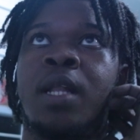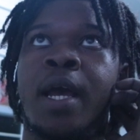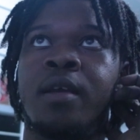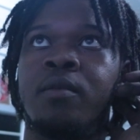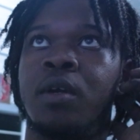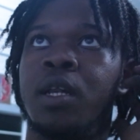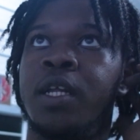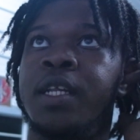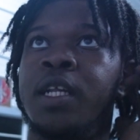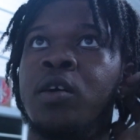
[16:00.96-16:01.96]
like
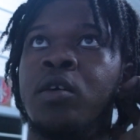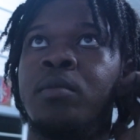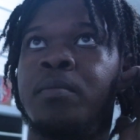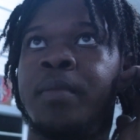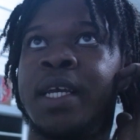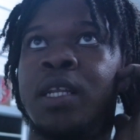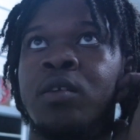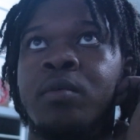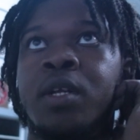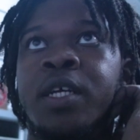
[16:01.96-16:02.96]
clean it up, make it
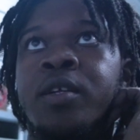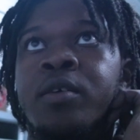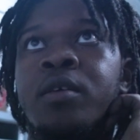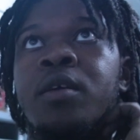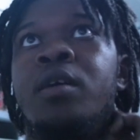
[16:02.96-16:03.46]
look cleaner.